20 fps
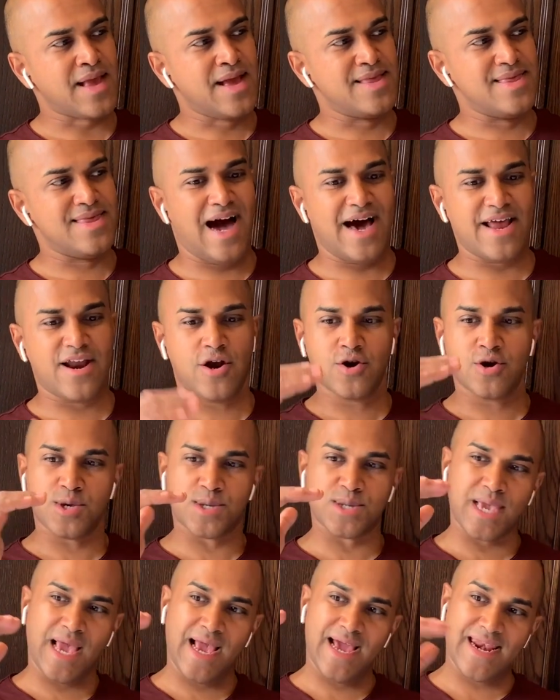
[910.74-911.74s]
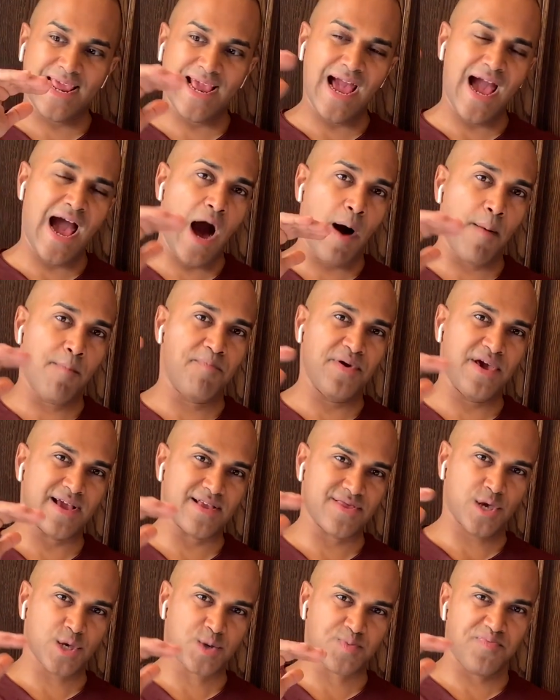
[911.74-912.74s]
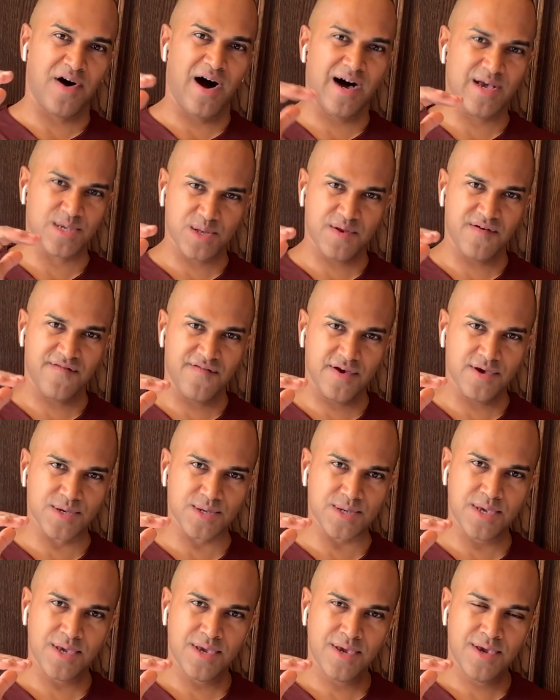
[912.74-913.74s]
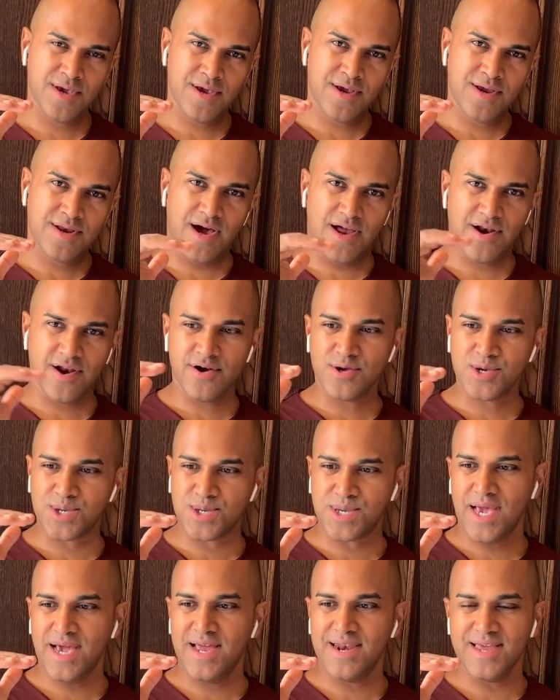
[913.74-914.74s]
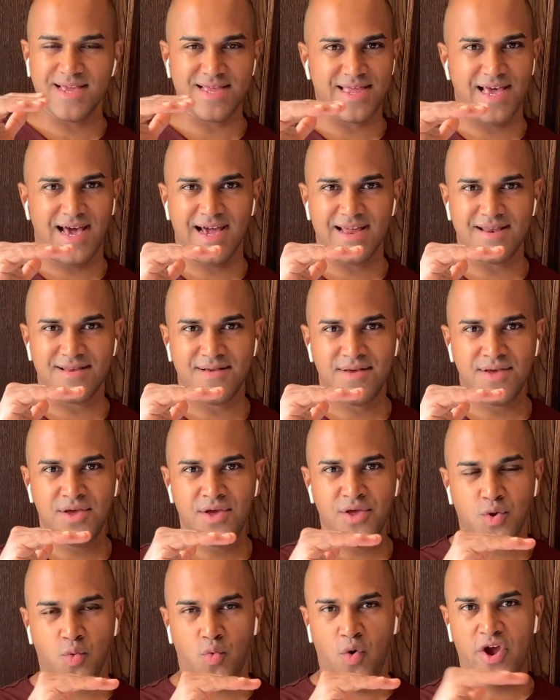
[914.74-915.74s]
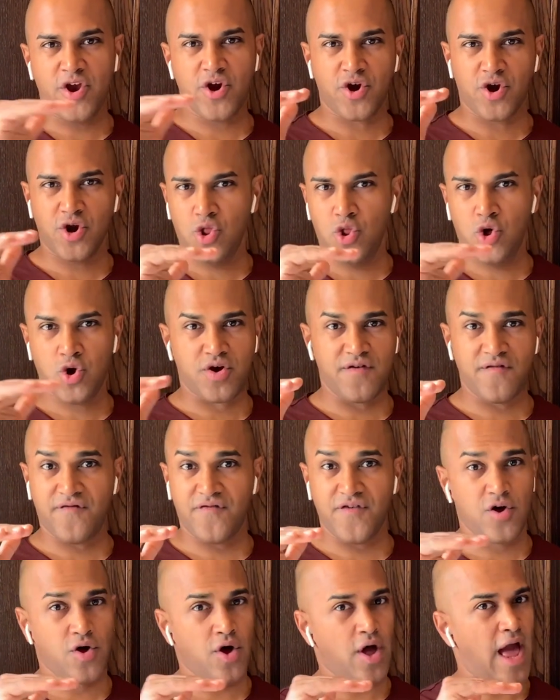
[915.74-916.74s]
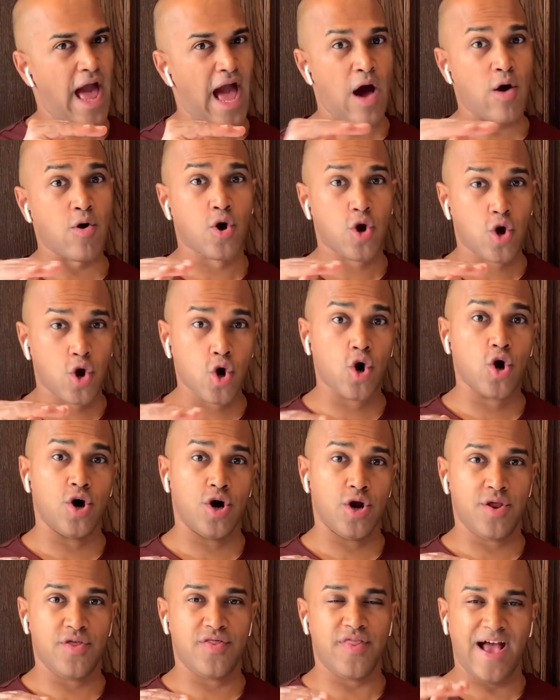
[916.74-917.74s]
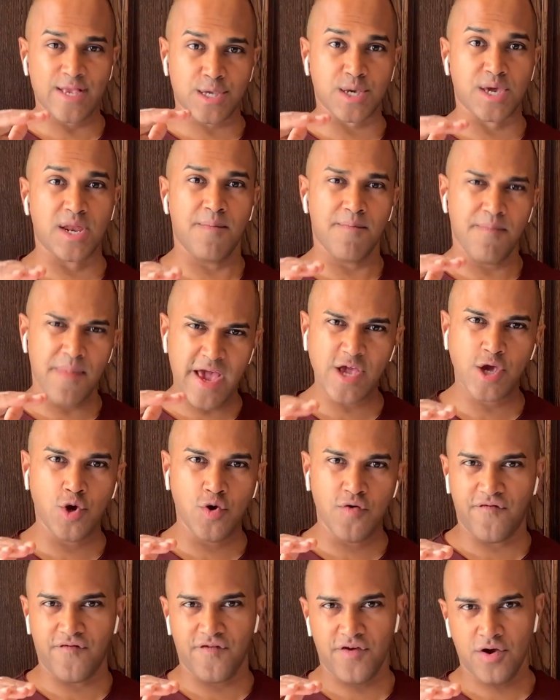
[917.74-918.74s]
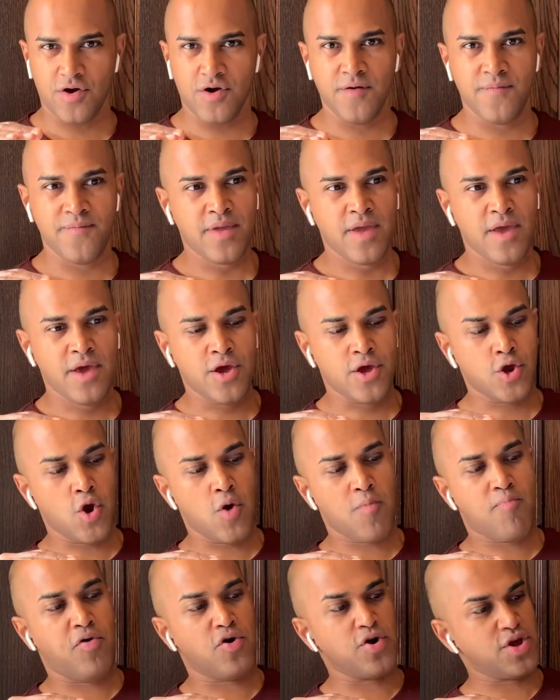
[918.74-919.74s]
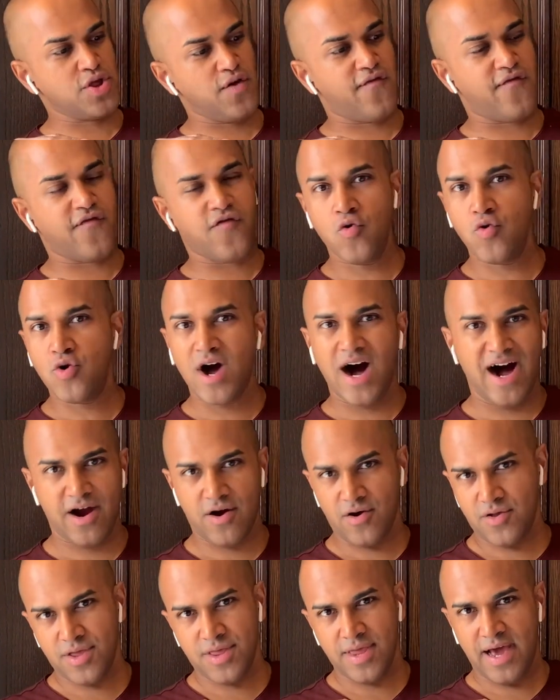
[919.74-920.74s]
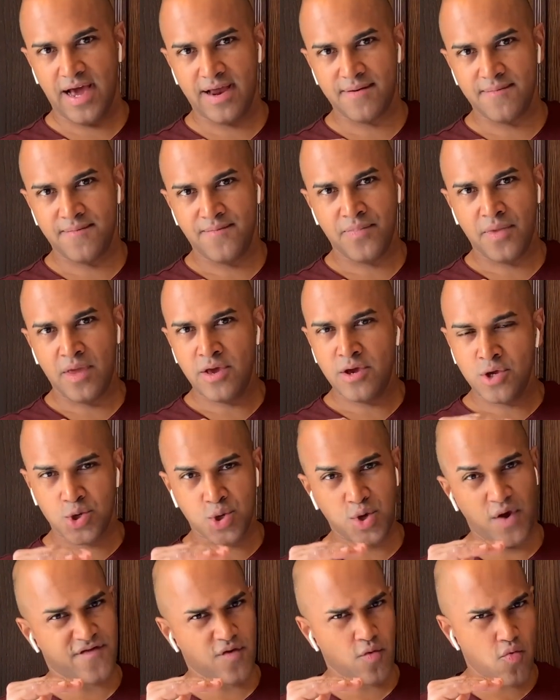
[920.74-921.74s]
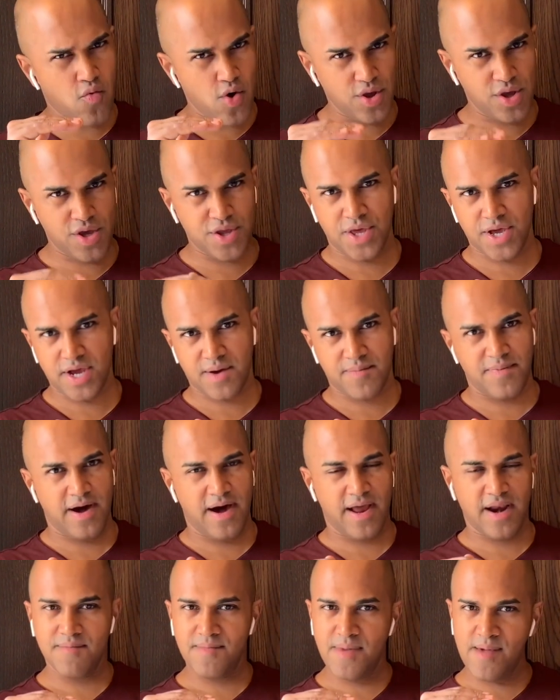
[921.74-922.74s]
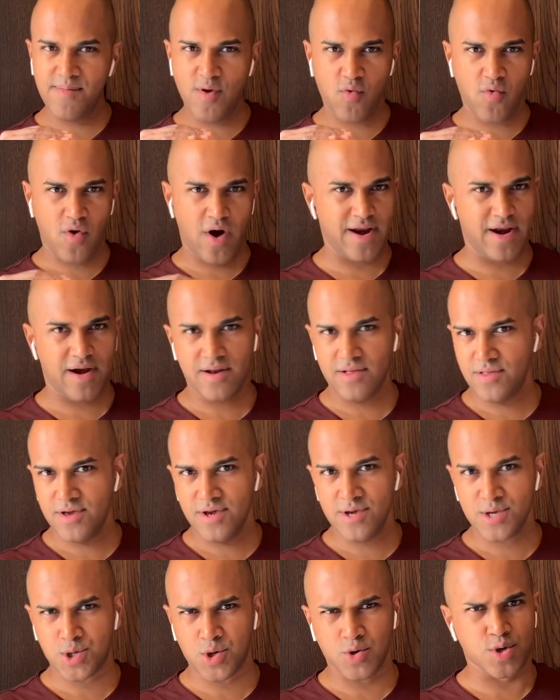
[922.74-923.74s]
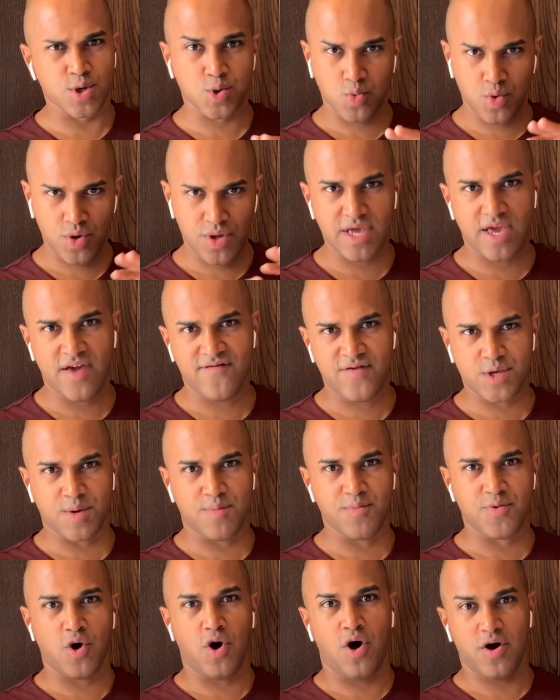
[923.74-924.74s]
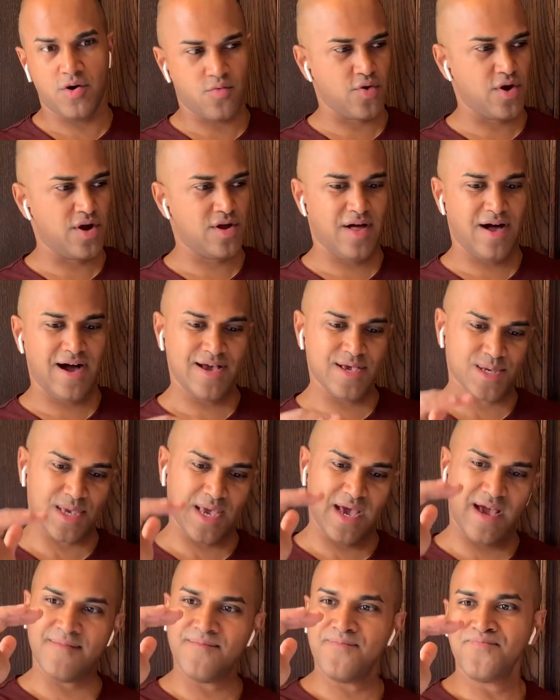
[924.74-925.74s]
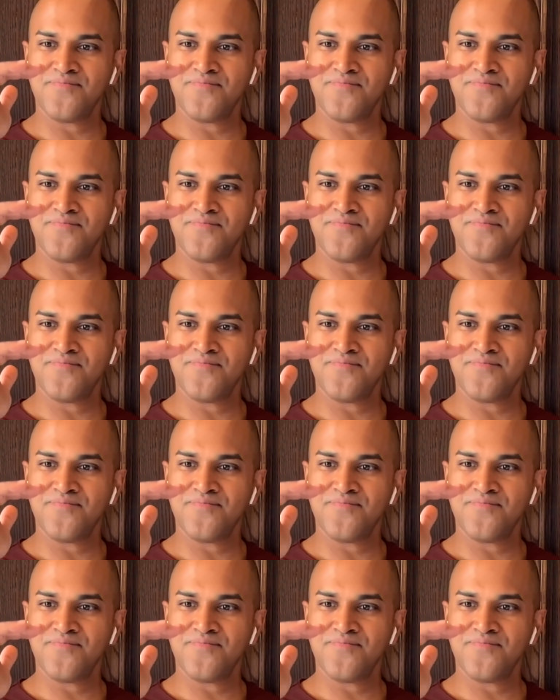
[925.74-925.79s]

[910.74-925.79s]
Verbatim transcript: not understanding how big this positive is, not understanding that the way you're going to look and feel, how good that's going to make you feel, you're putting the food higher than that. So you have to really think about it, maybe write it a list, or just really give it some thought and realize that